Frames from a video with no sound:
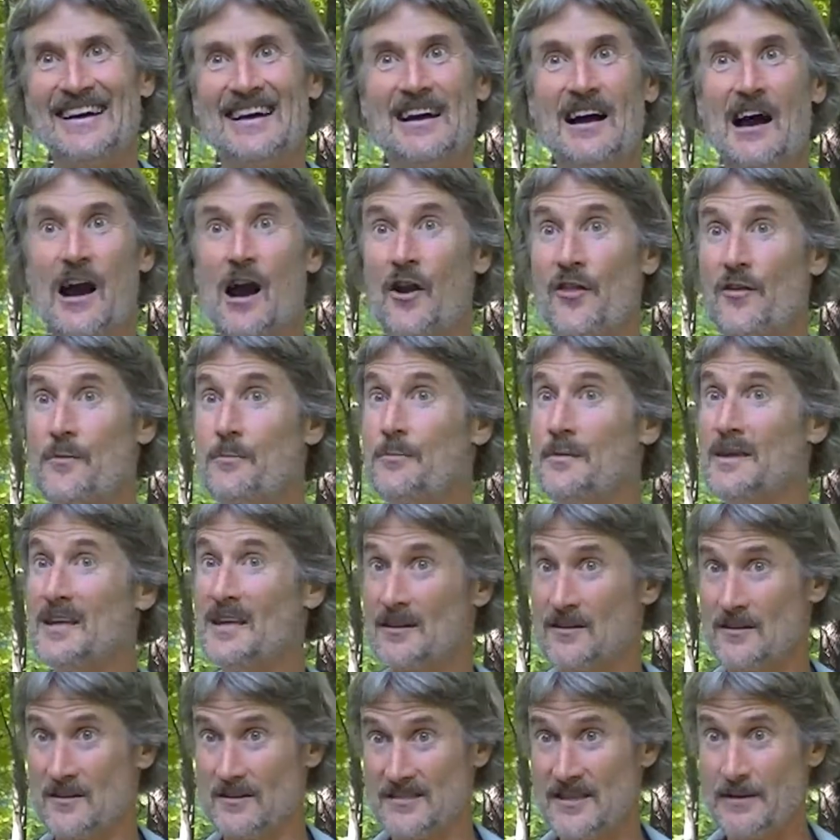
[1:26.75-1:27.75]
are the
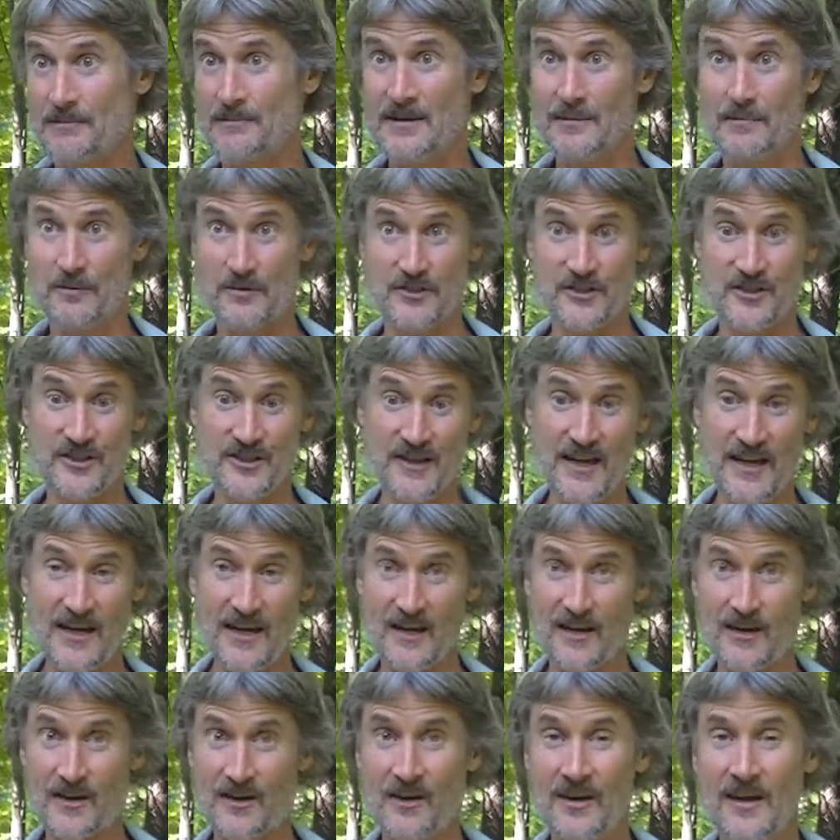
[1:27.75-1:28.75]
meals that people
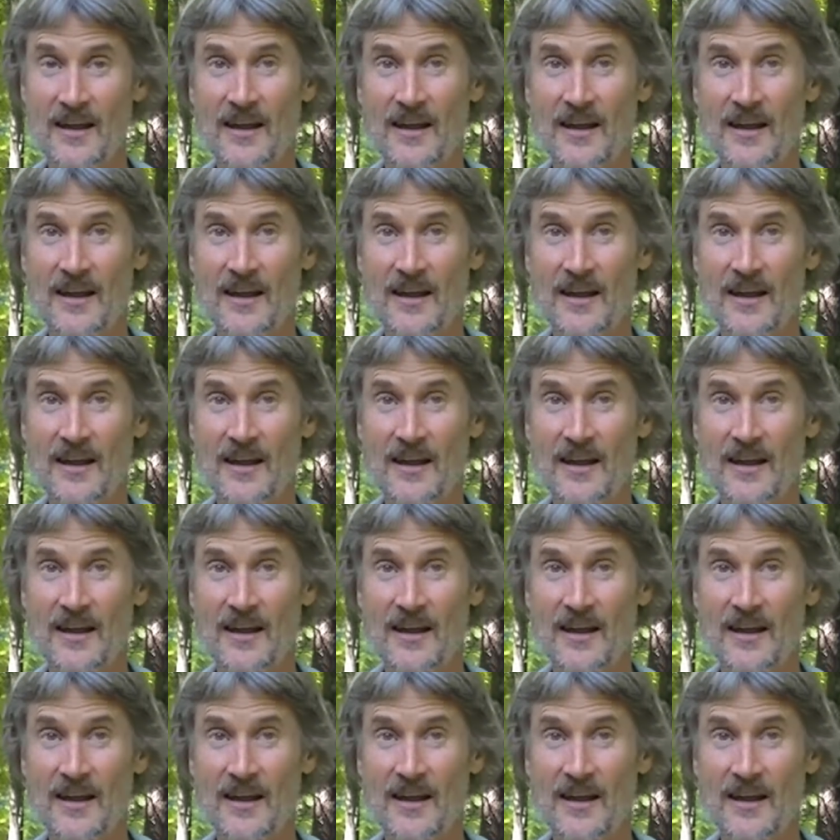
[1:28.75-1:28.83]
share,